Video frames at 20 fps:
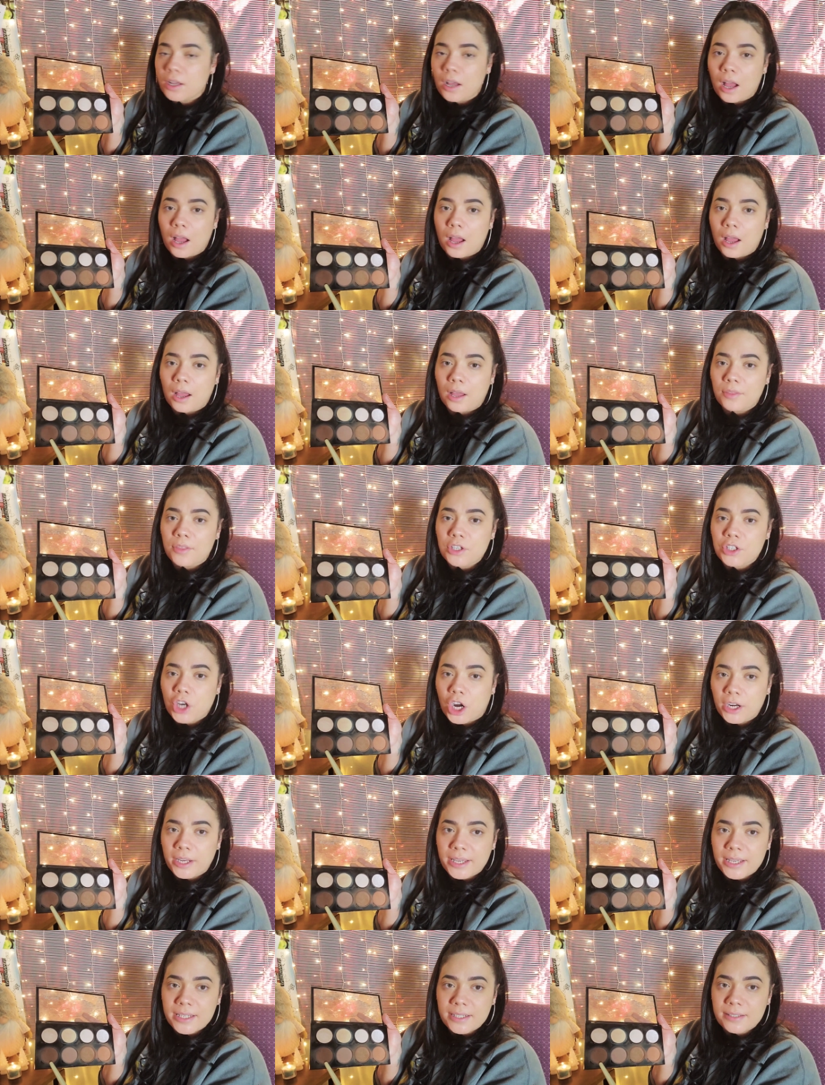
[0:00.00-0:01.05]
The
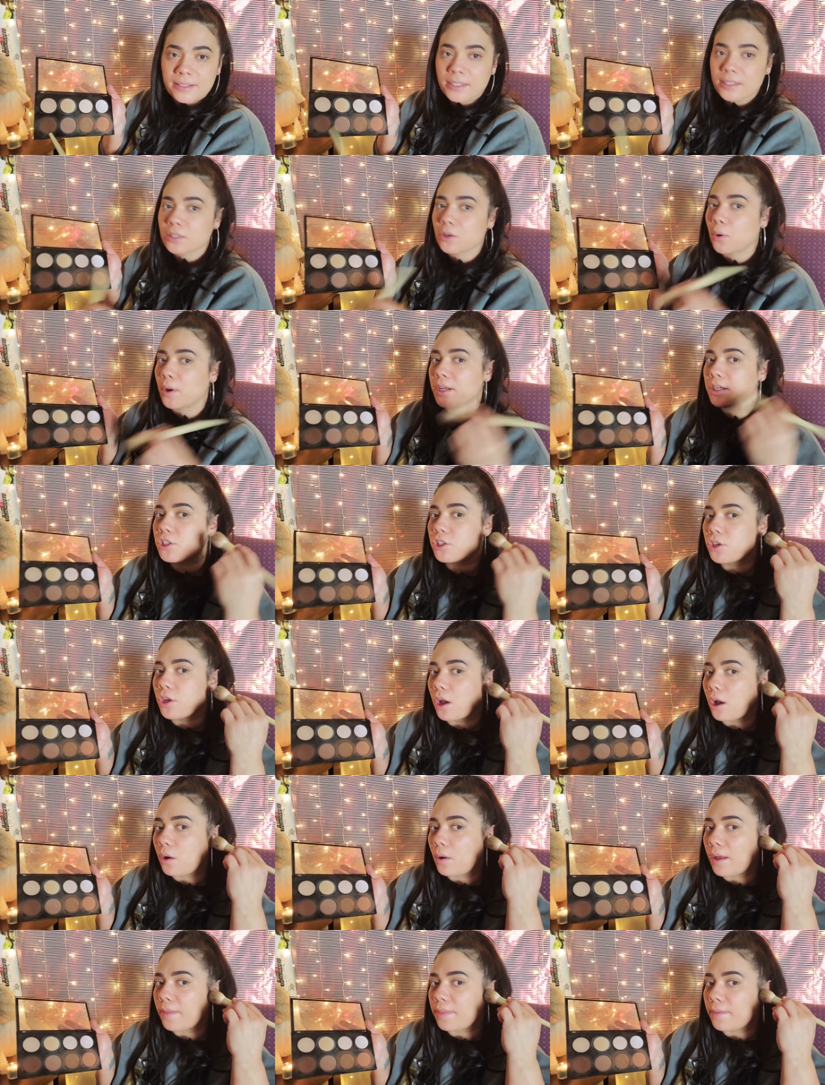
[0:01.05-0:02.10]
darkest is going to
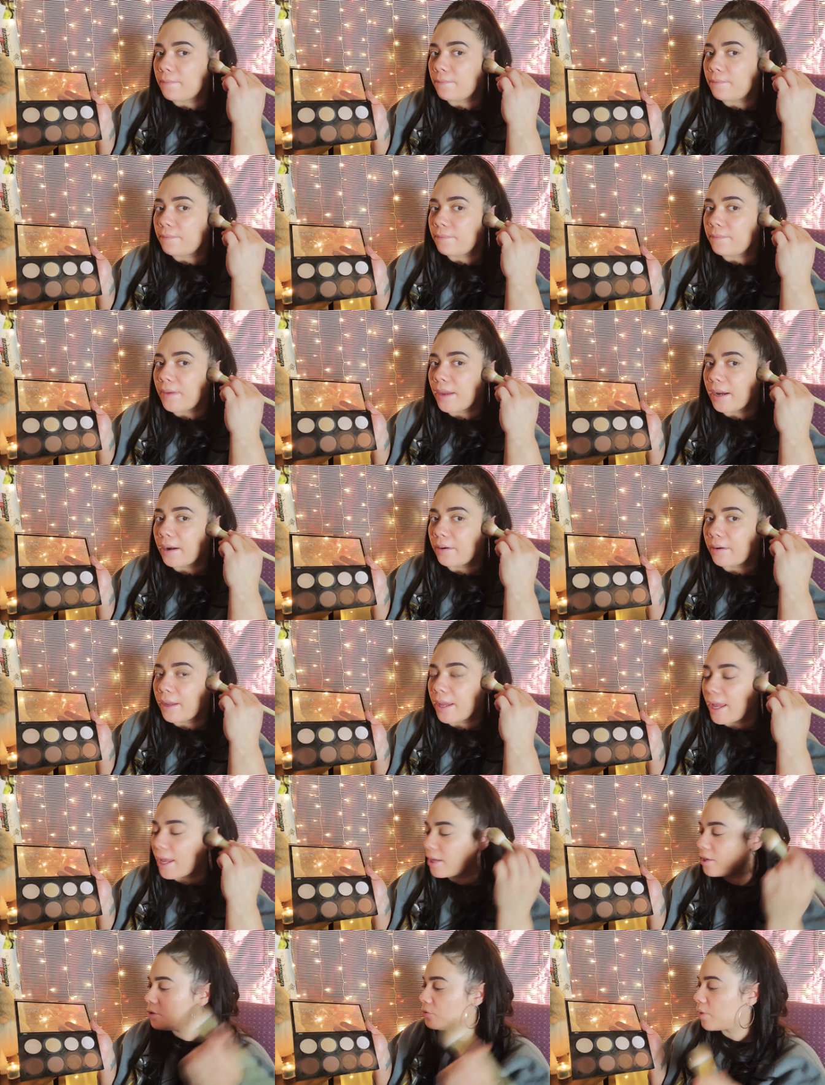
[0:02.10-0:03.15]
go at the very
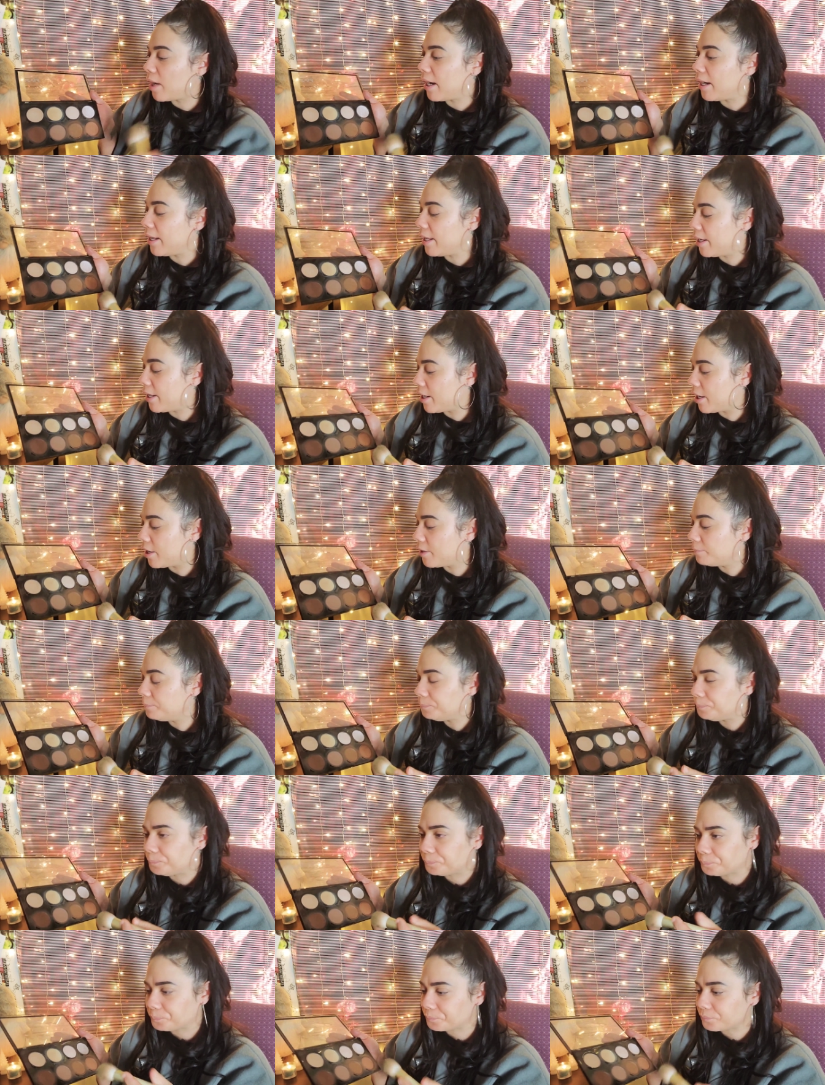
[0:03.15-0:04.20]
end right here.
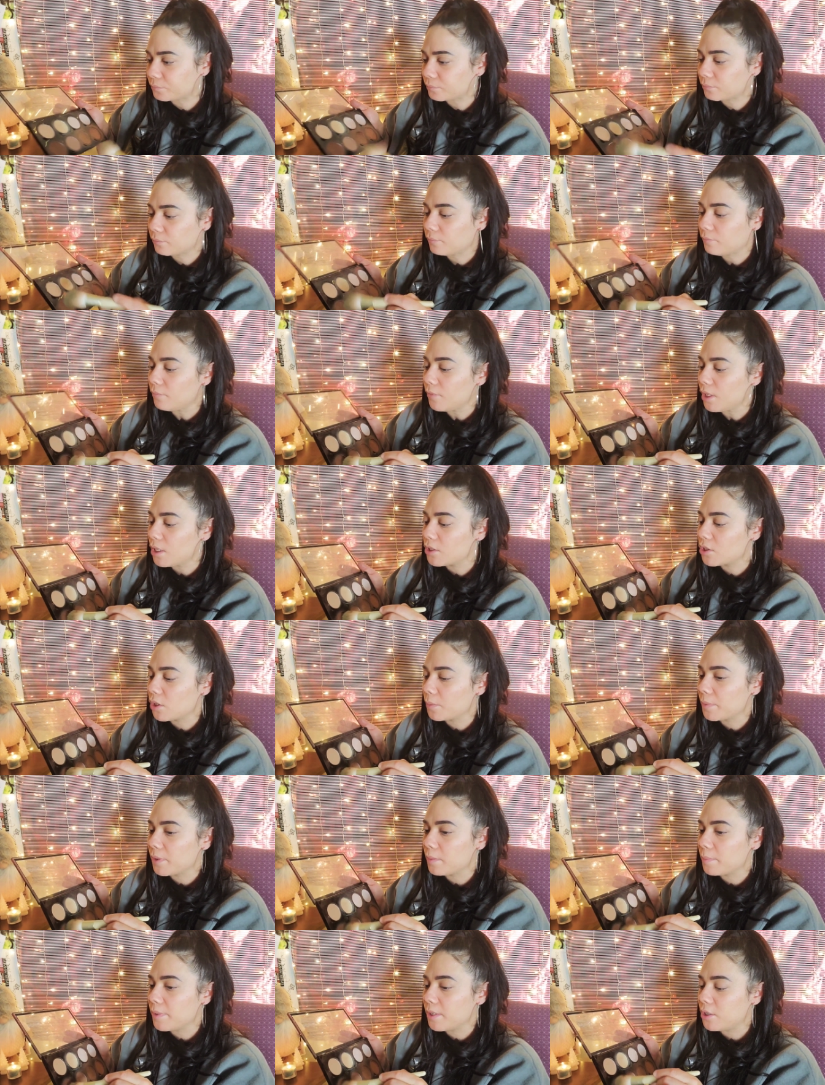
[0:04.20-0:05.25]
So I'm
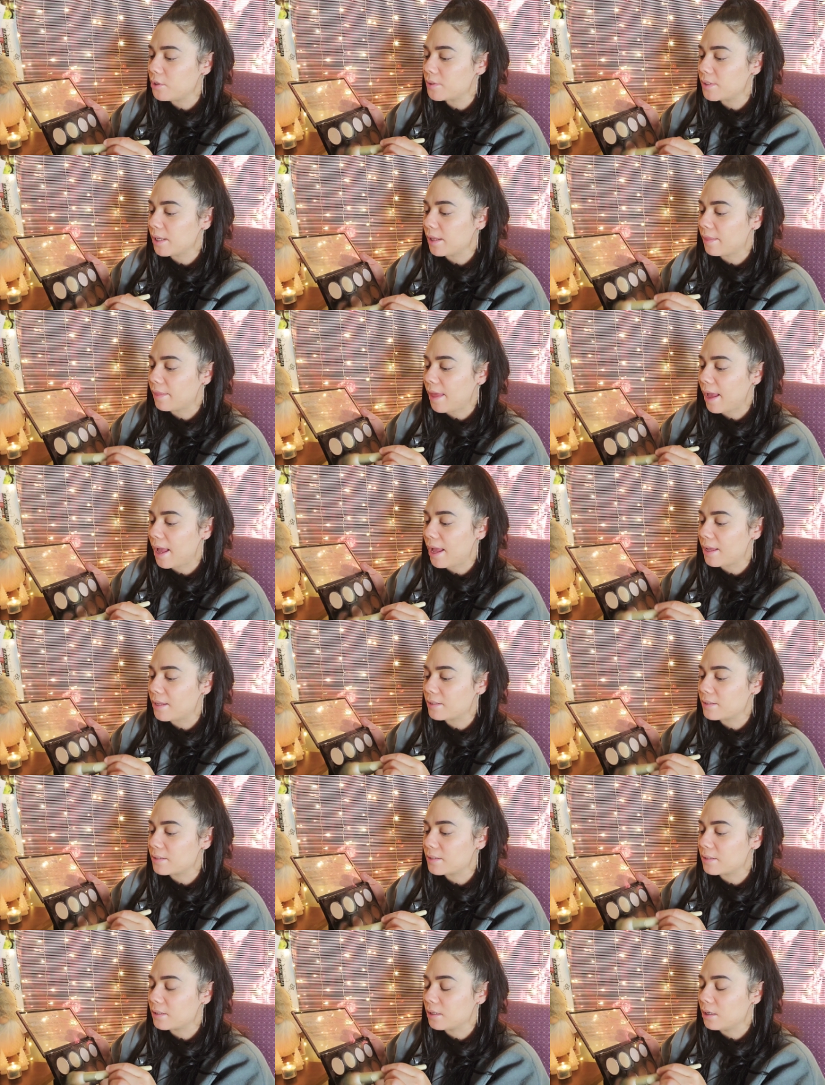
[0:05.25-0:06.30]
going to be using
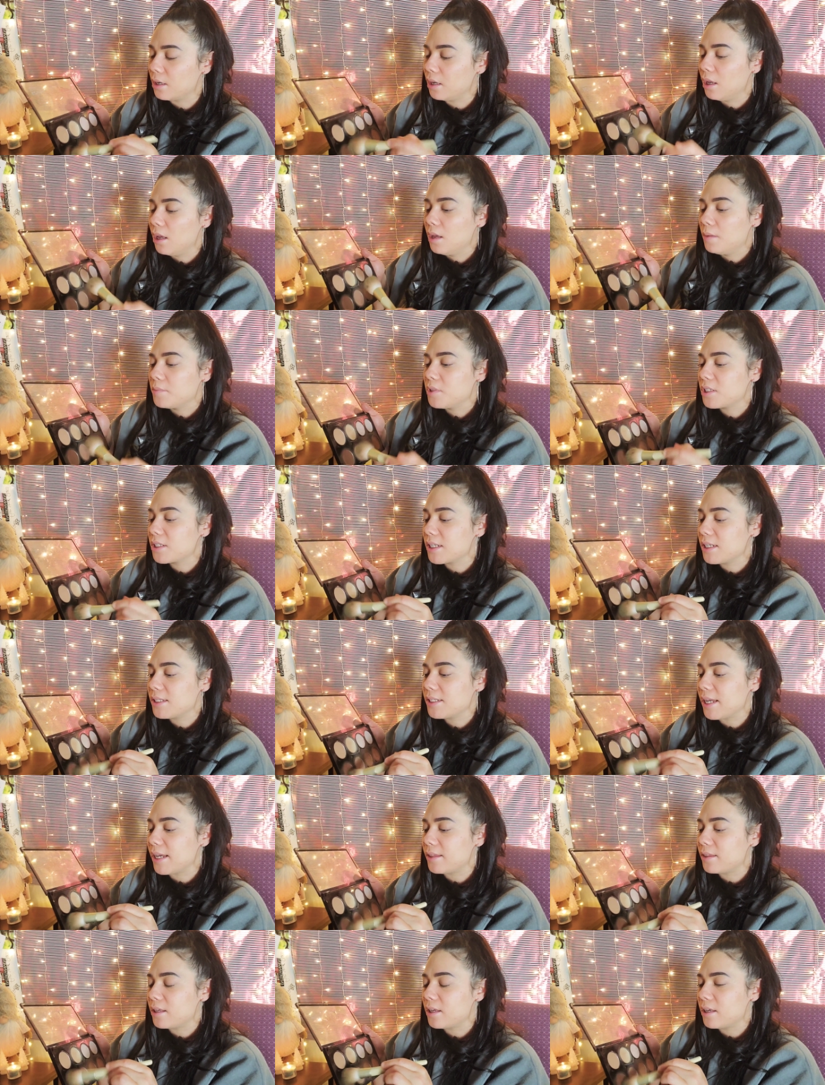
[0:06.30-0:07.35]
that. I'm just going to
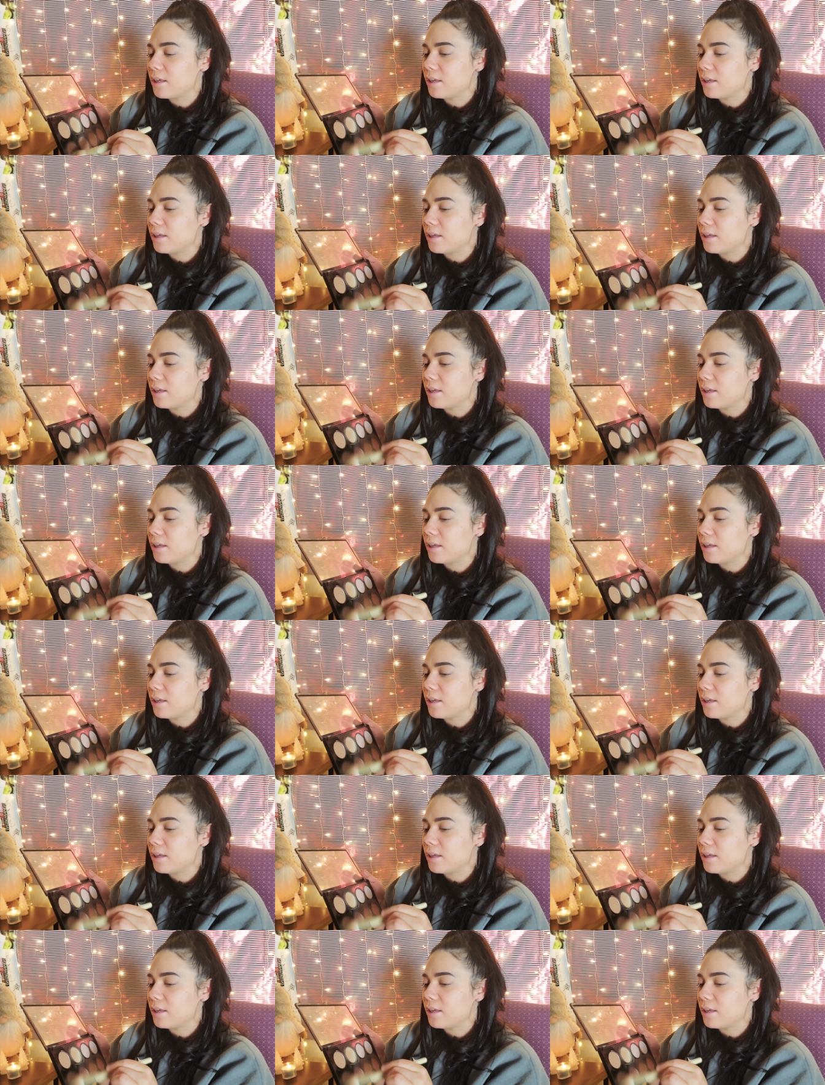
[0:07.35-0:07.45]
take